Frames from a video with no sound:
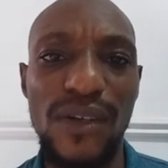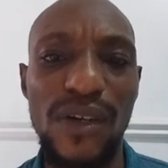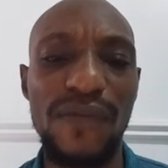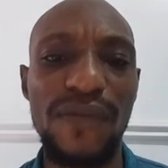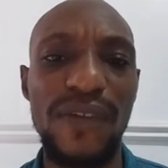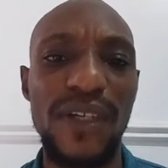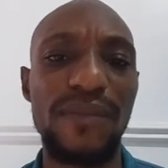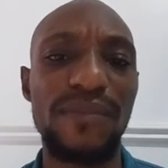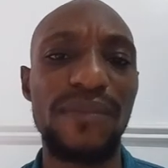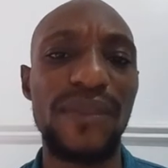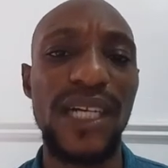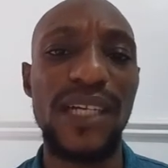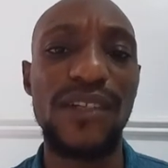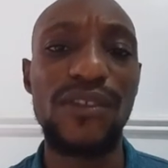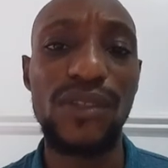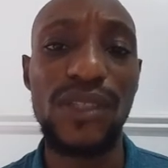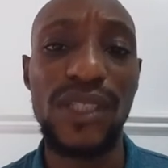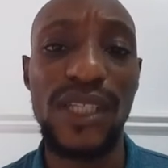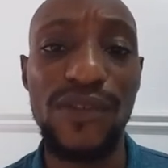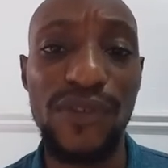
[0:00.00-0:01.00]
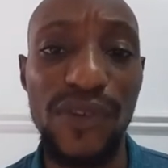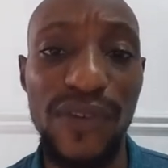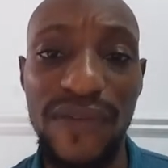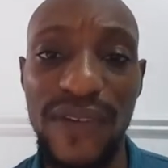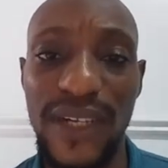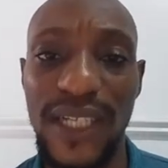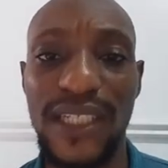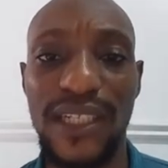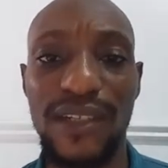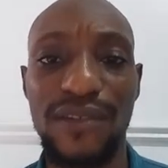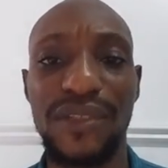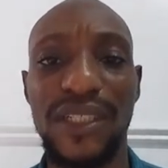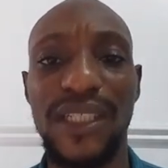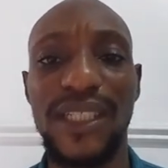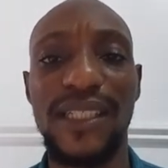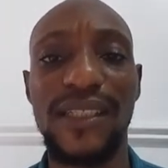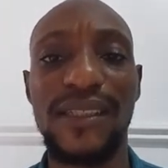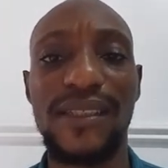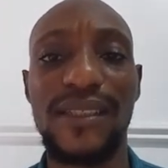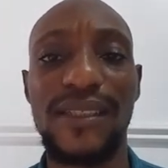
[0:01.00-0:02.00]
of um, Dangote Refinery
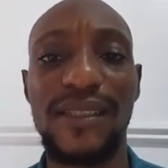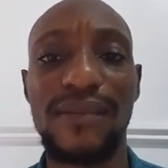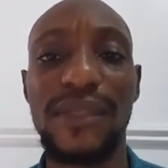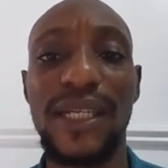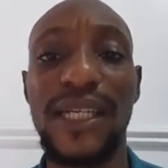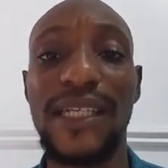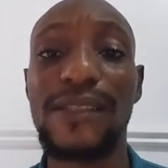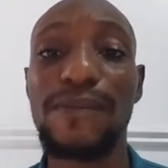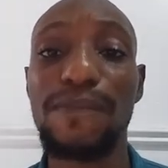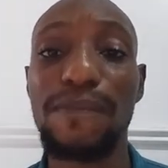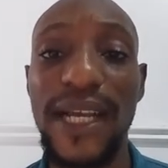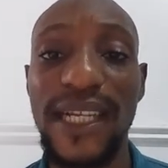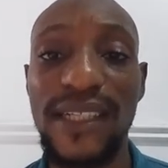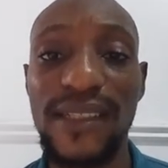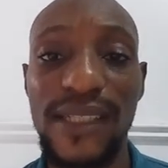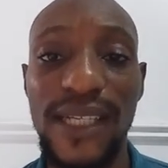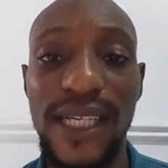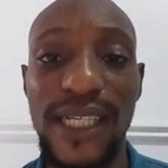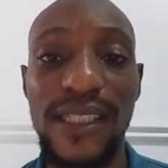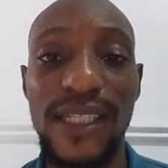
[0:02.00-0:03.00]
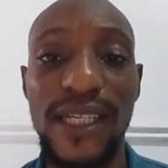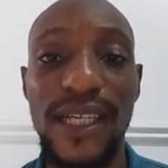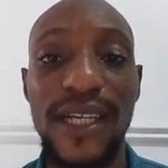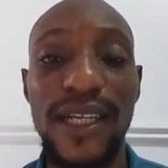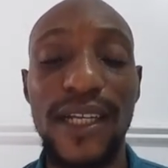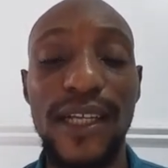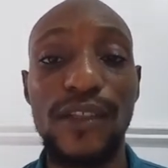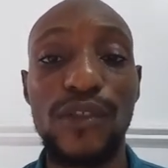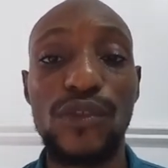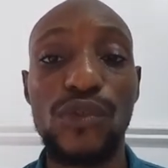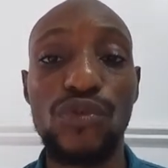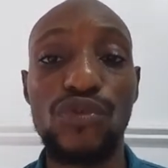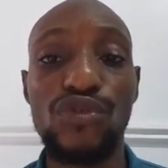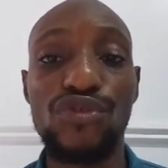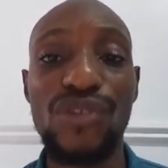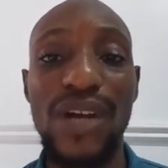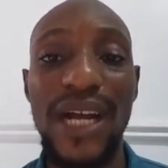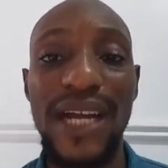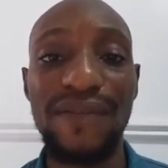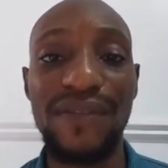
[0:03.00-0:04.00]
is um, expected to
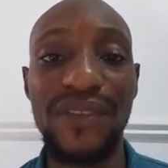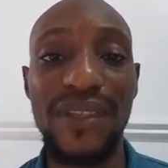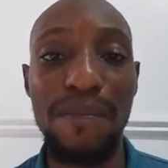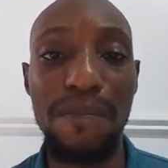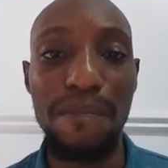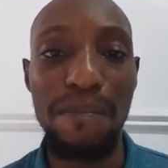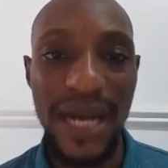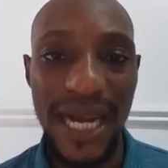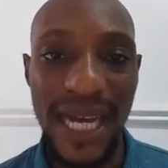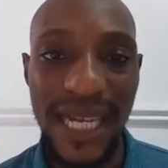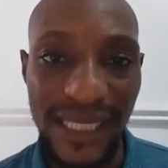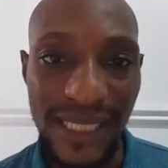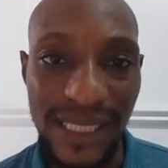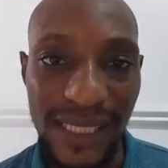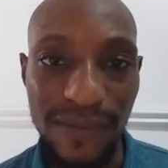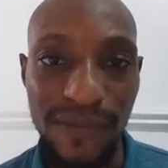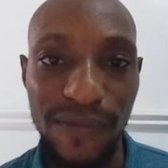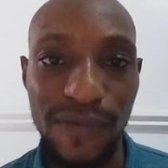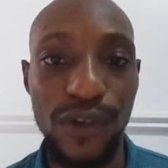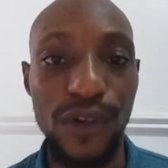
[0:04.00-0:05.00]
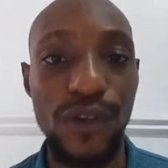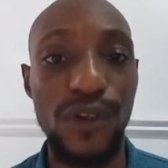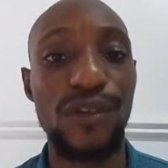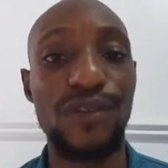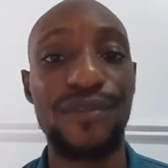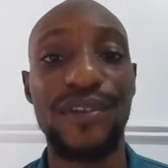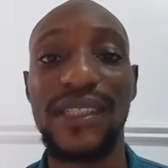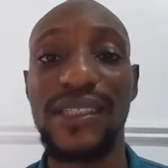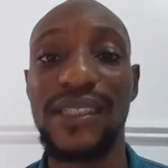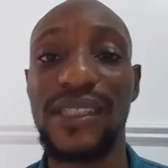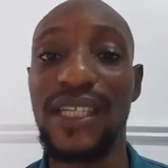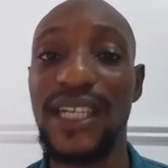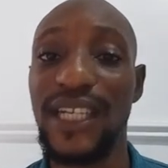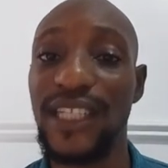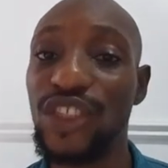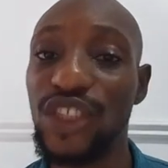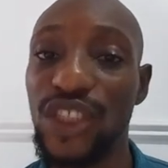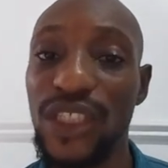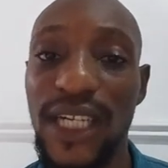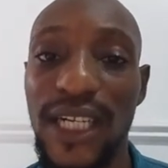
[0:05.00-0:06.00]
drive demand for
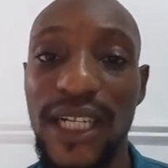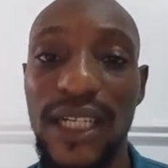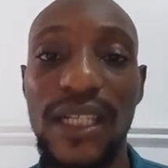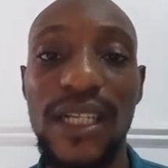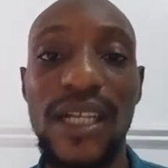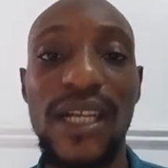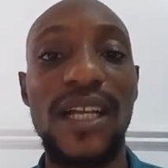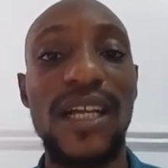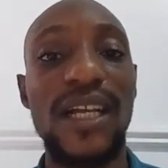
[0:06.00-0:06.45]
residential,